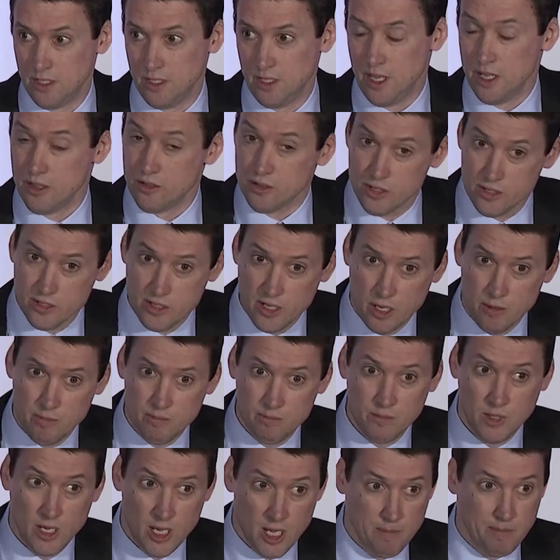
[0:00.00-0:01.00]
And there's
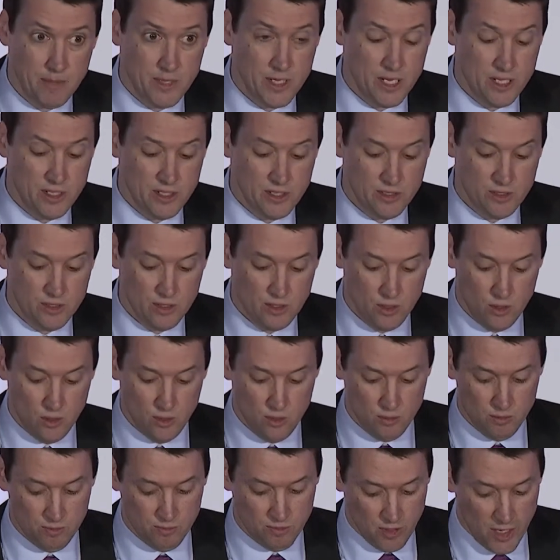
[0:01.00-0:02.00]
some companies
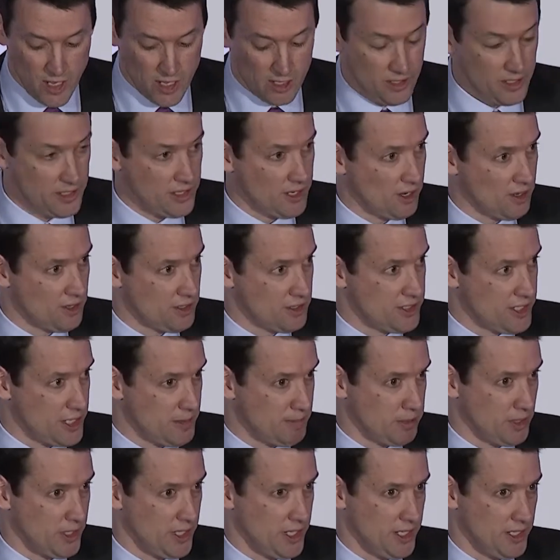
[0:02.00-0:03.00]
who, frankly, are
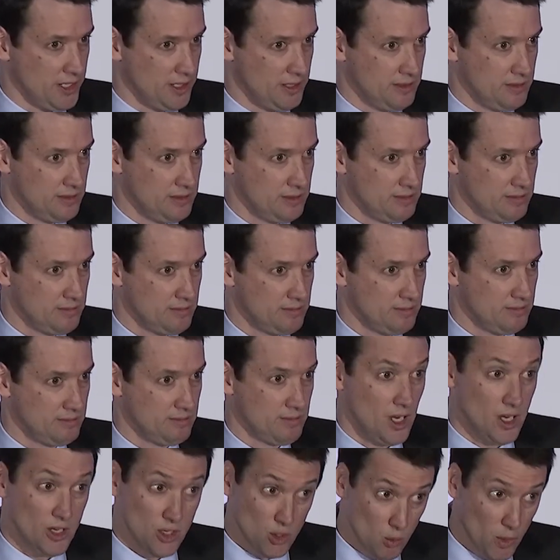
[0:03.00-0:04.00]
deeply
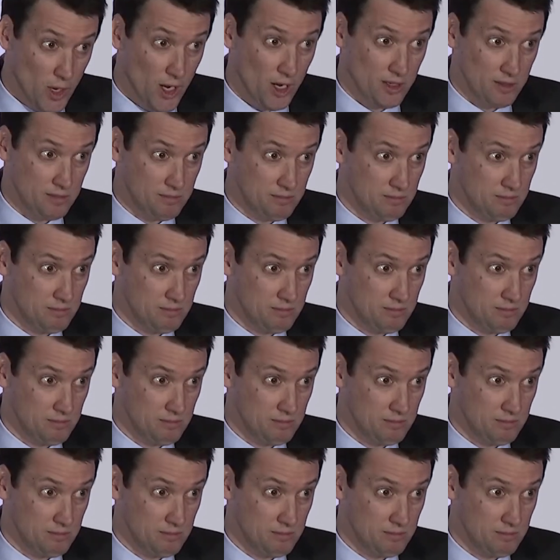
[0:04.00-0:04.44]
unaware.